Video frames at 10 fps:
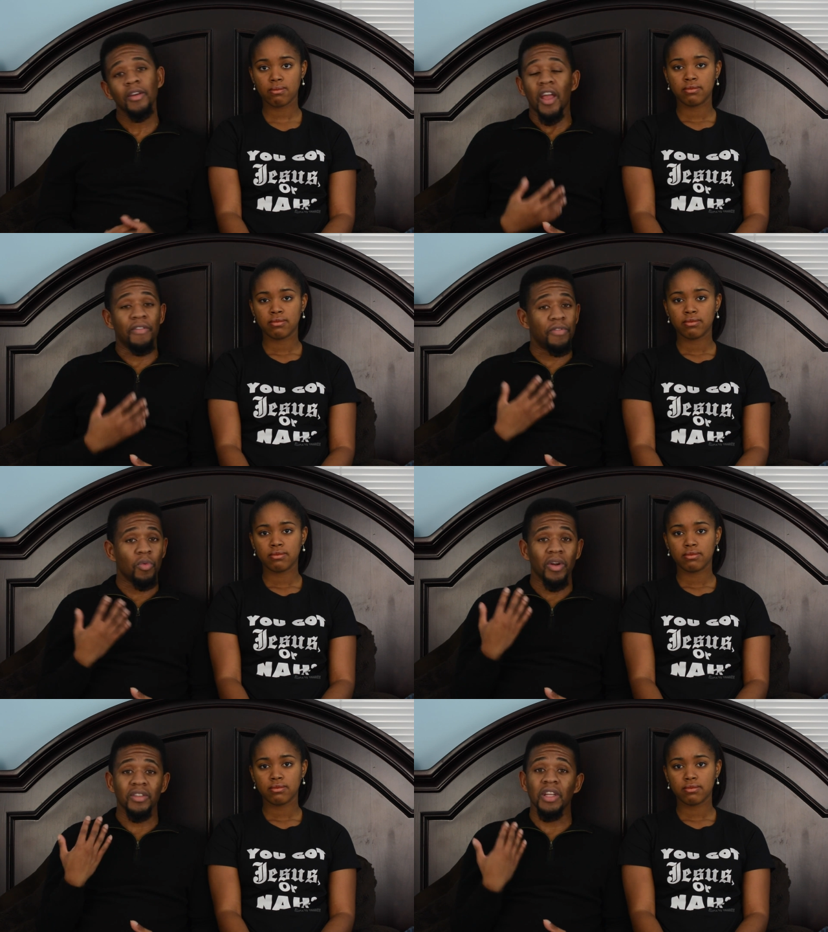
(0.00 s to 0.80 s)
Speaker 1: If you
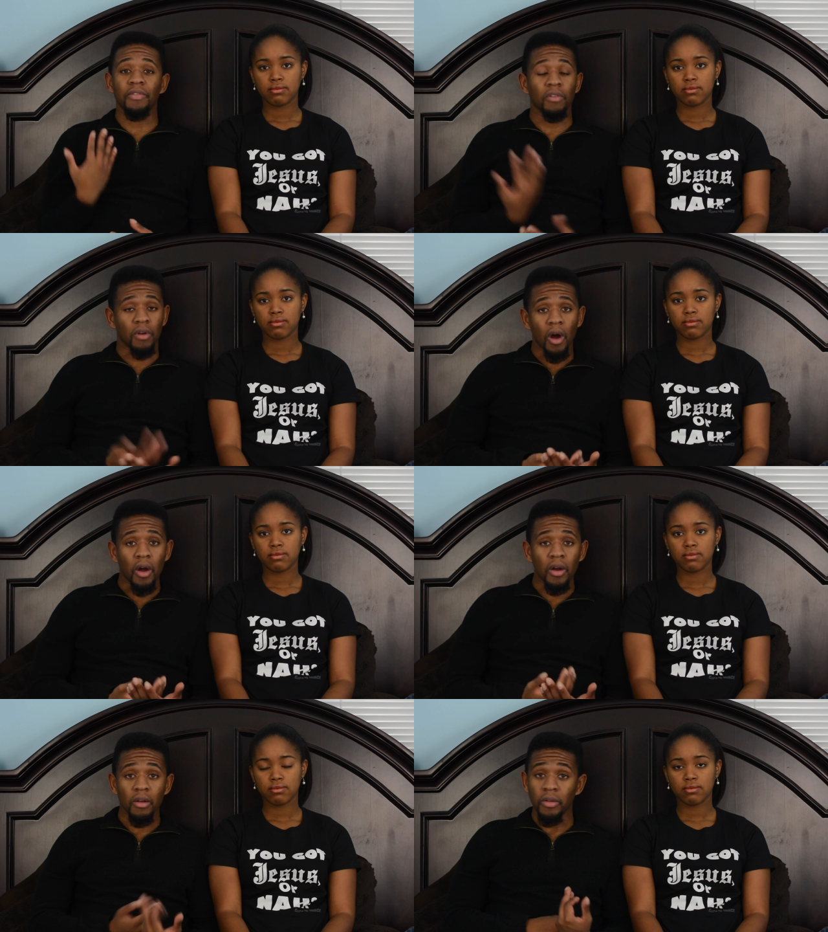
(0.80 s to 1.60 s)
want to save for a
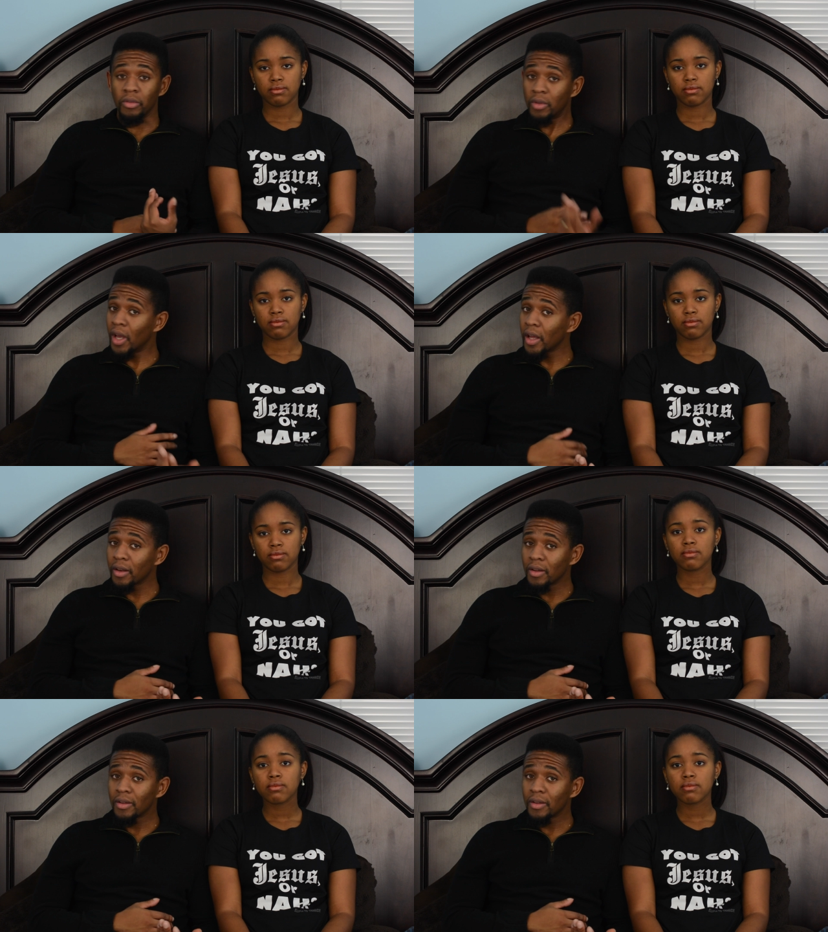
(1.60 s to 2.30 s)
car, you can.